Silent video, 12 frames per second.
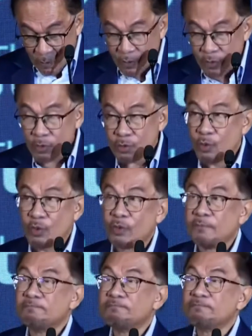
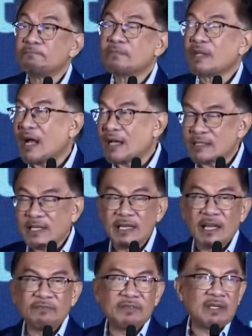So ASEAN
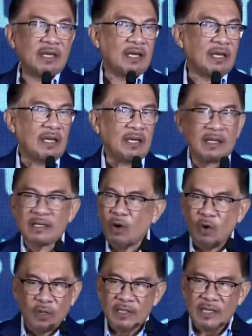FTA and
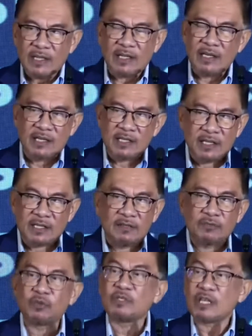all the other
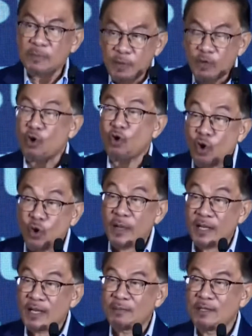initiatives, which has been
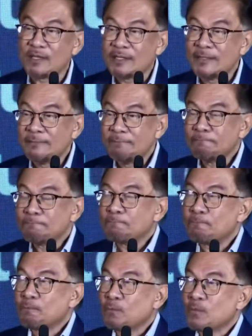ongoing. I mean,
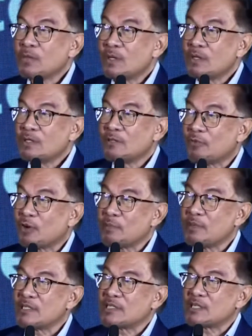the foreign
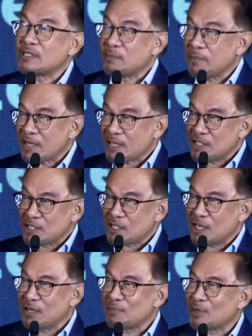minister seemed very
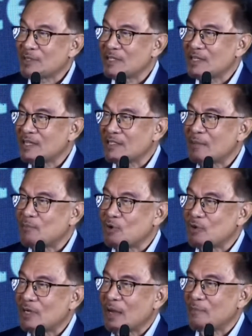concerned because he thinks
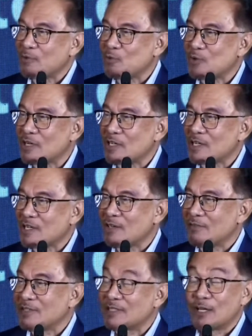I'm too critical
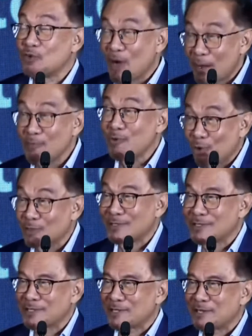of ASEAN. No, I'm not
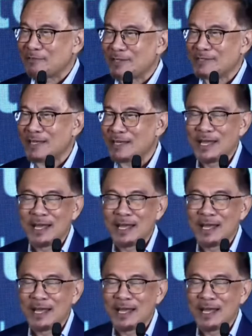critical of ASEAN.